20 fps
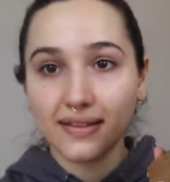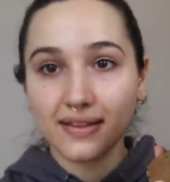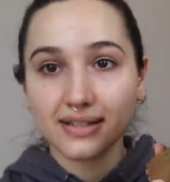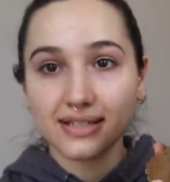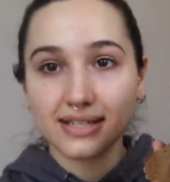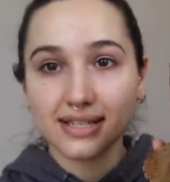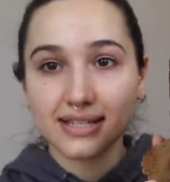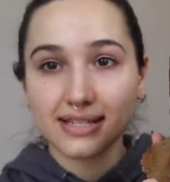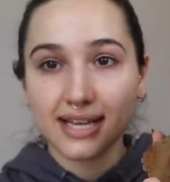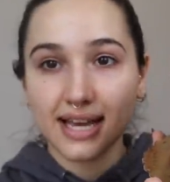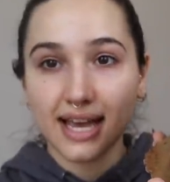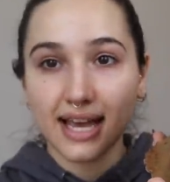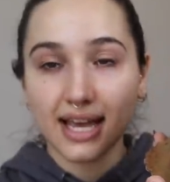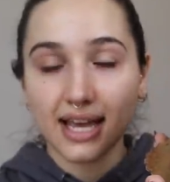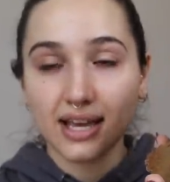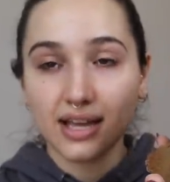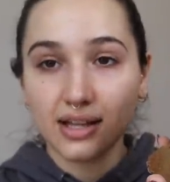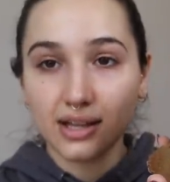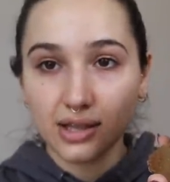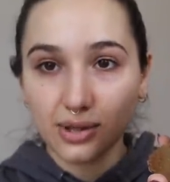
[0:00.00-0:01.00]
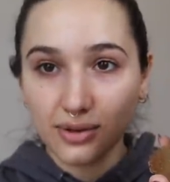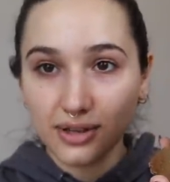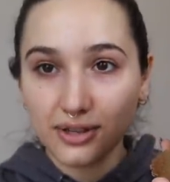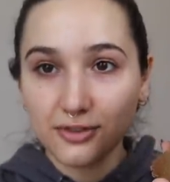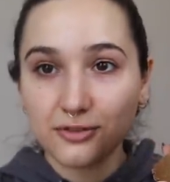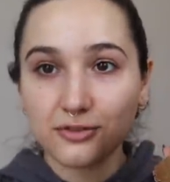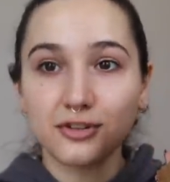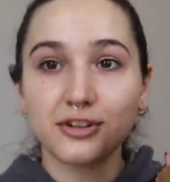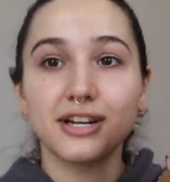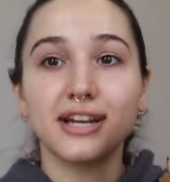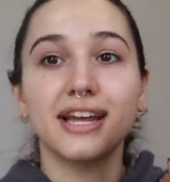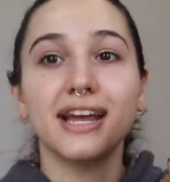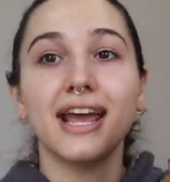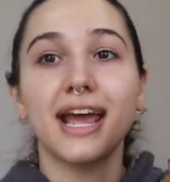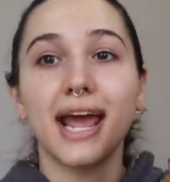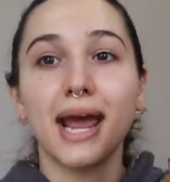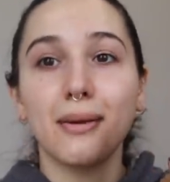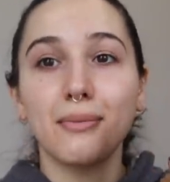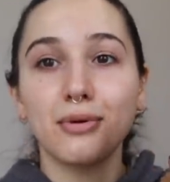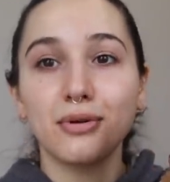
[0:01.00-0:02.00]
This is a gluten-free
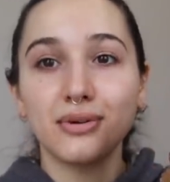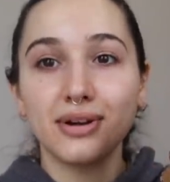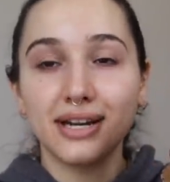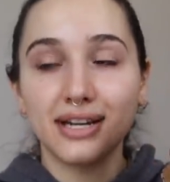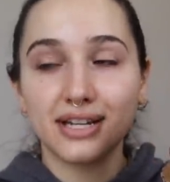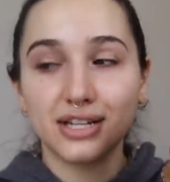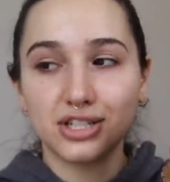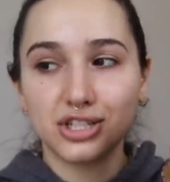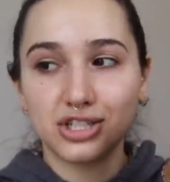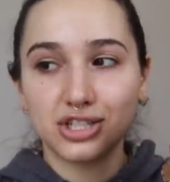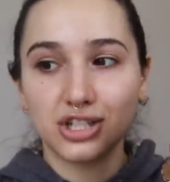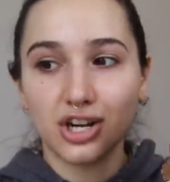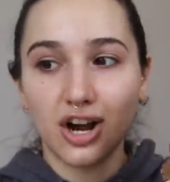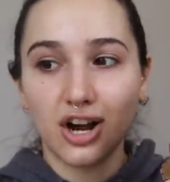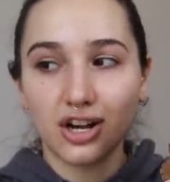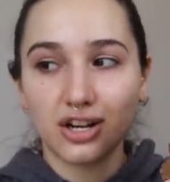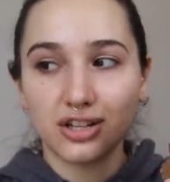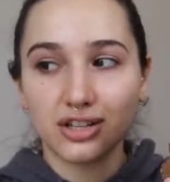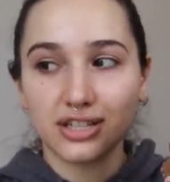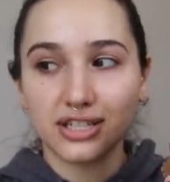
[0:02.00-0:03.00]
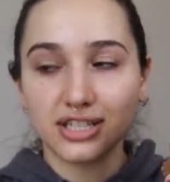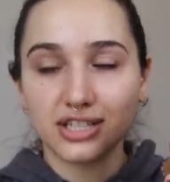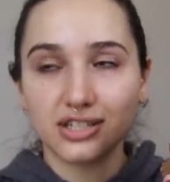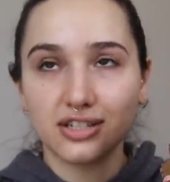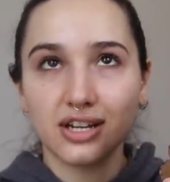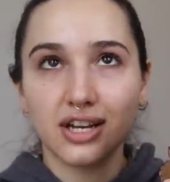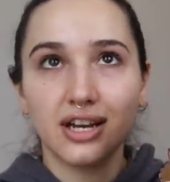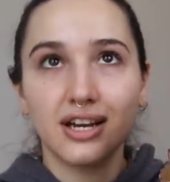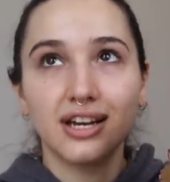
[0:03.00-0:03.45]
Amarena chocolate